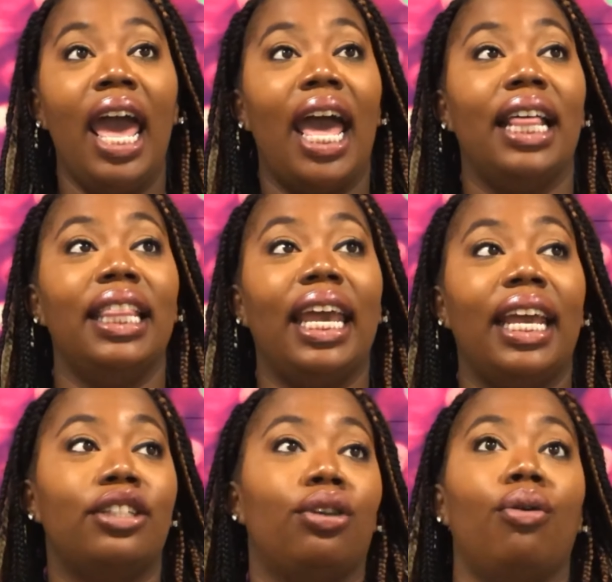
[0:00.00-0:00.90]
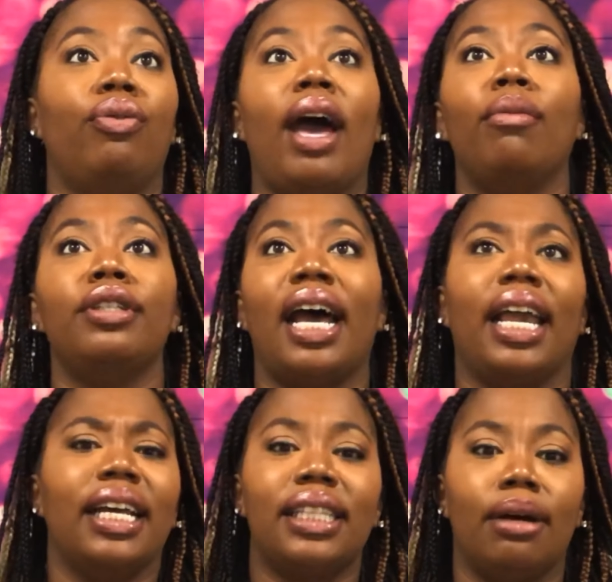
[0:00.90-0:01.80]
And then, so that was, I
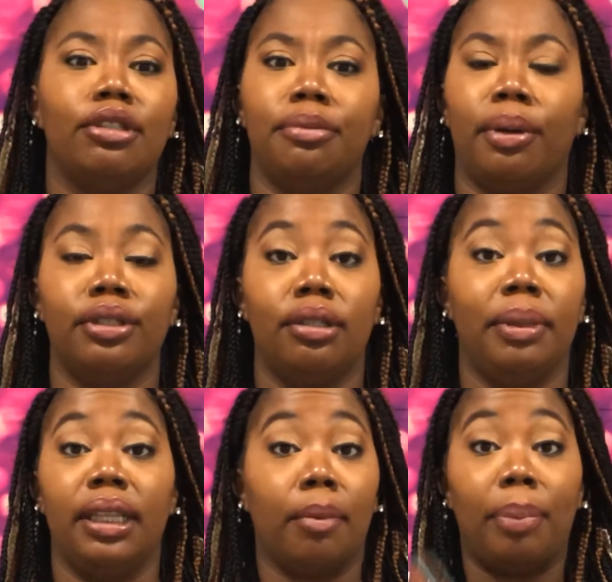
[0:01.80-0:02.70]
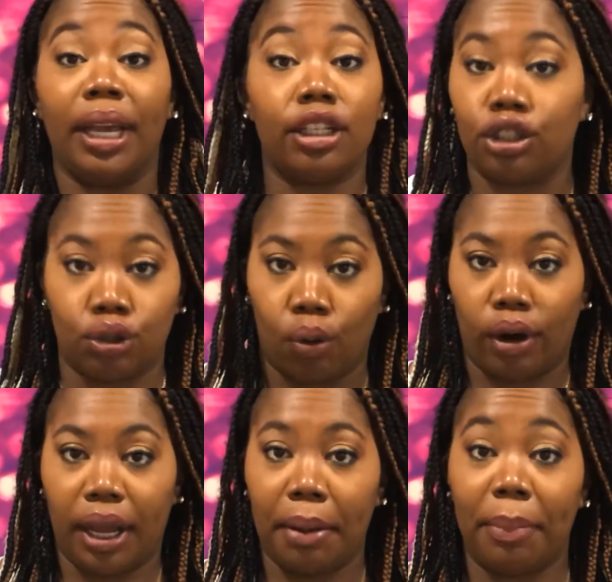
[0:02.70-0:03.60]
guess that was supposed to be the big
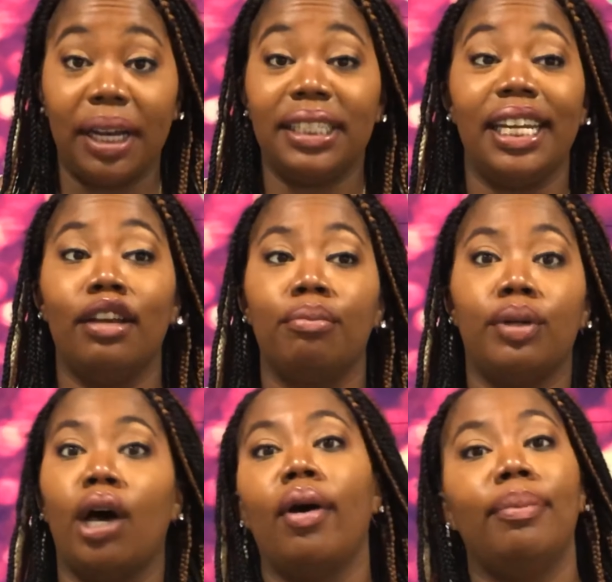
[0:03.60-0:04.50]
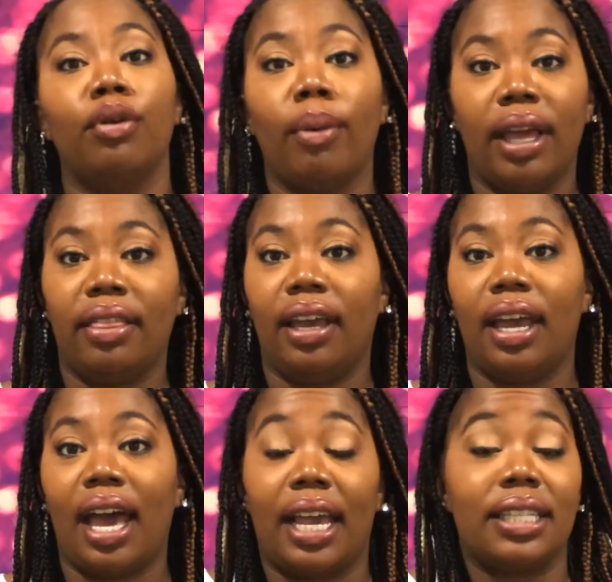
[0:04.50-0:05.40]
story, but it didn't blow up the way
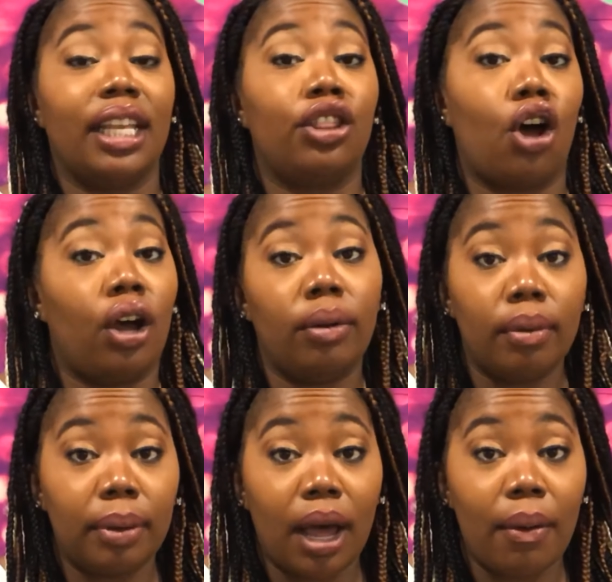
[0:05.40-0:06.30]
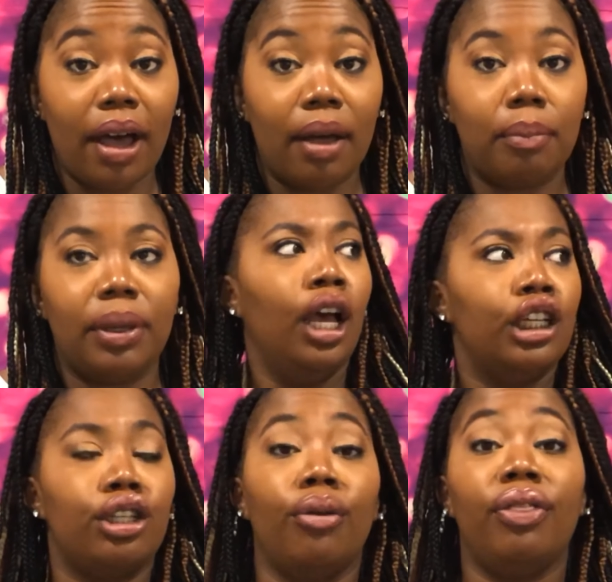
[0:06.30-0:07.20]
that I guess they thought it would blow up.
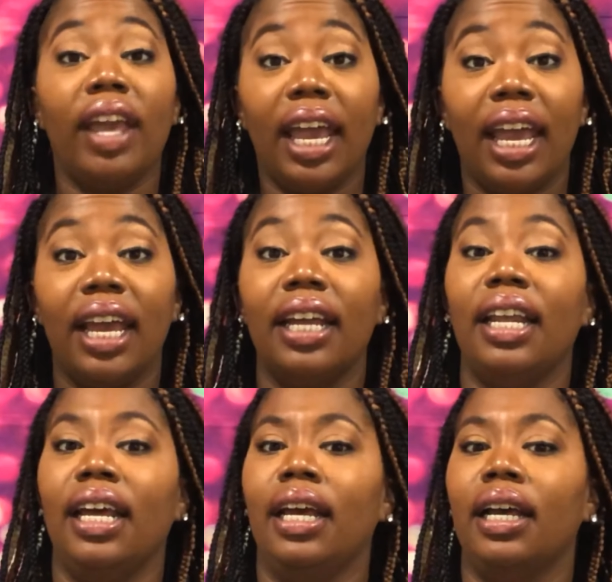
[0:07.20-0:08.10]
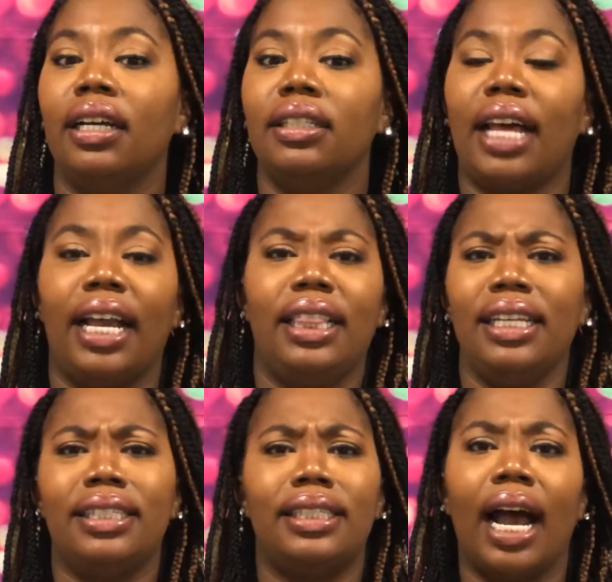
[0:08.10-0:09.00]
So then, like,
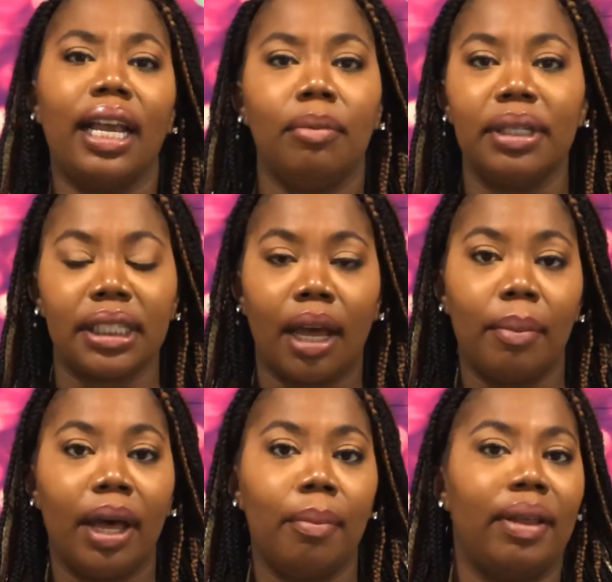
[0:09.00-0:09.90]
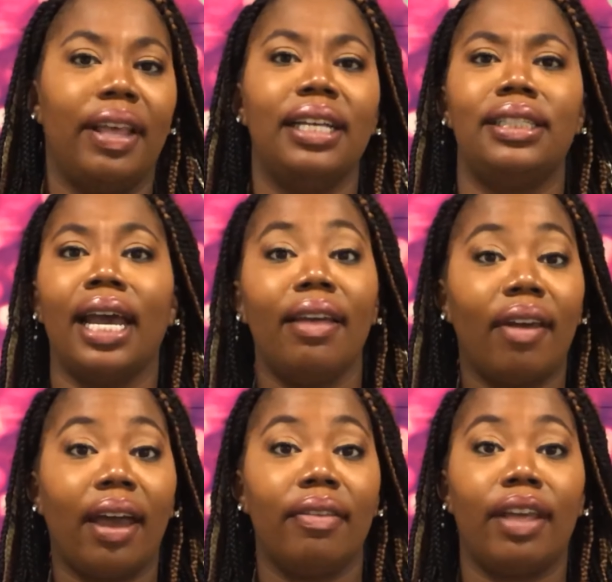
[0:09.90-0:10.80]
these documents come up and they say
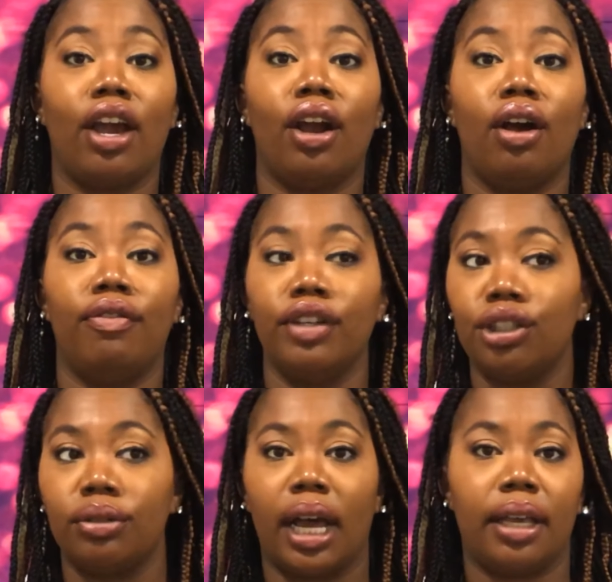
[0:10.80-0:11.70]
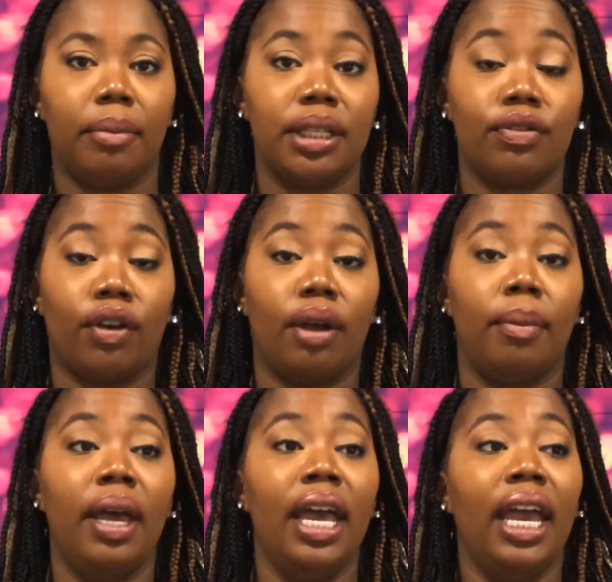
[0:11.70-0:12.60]
that they're official documents from
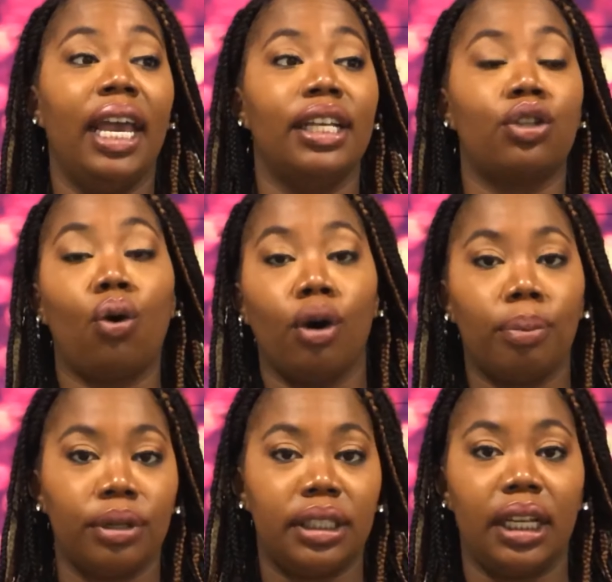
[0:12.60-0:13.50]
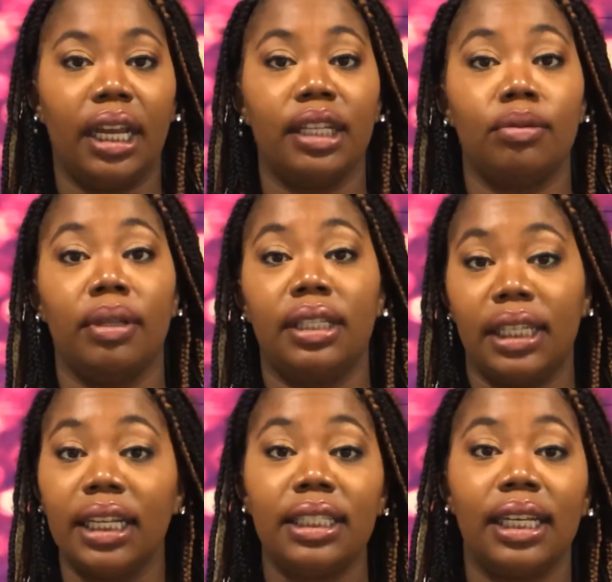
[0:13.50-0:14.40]
his court proceedings with
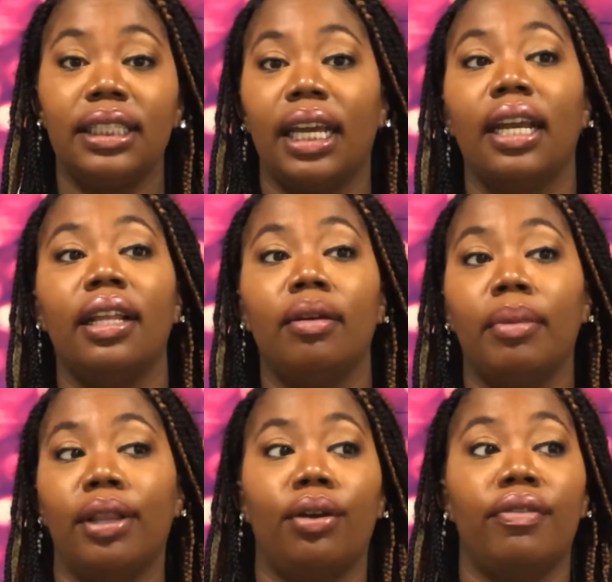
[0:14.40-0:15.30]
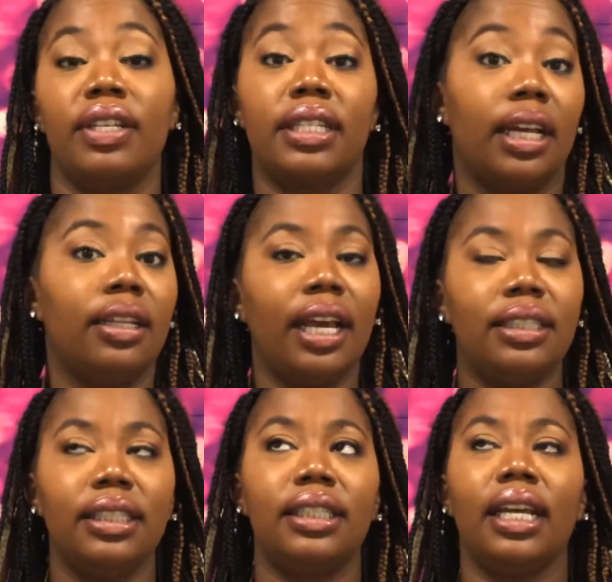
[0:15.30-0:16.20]
Sid Santana, the mother of his son
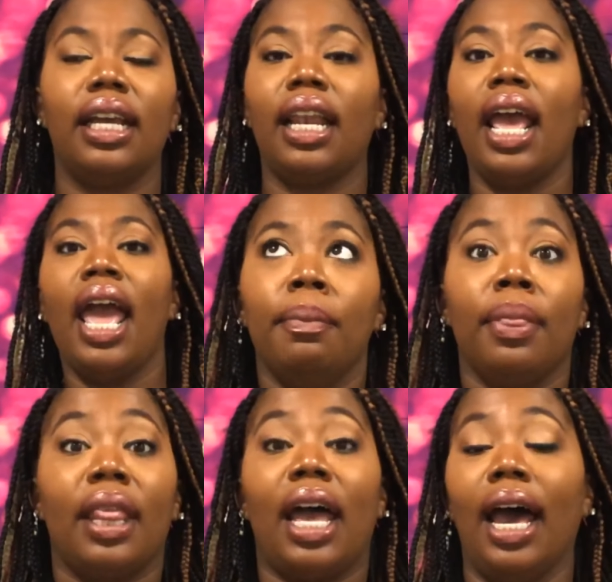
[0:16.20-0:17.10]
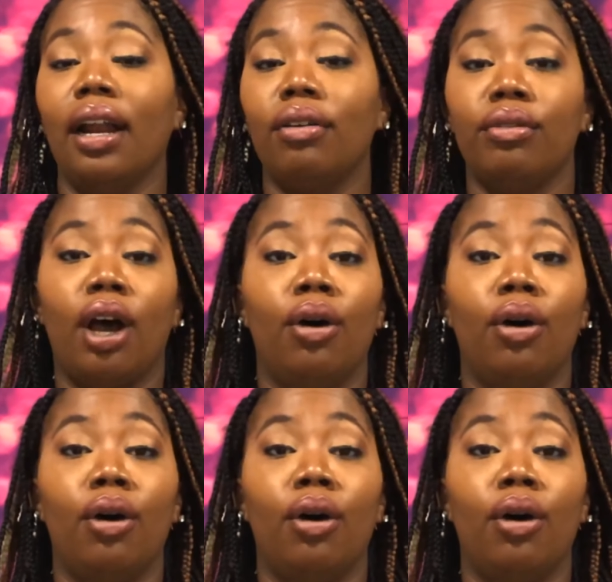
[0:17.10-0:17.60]
Lexington. I don't know